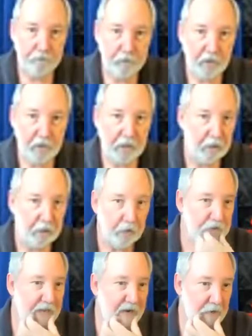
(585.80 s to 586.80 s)
close
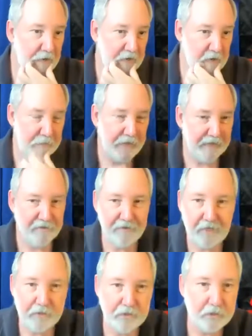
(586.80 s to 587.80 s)
that out, come back to
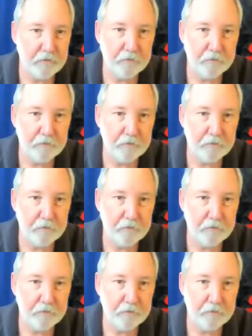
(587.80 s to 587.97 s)
face.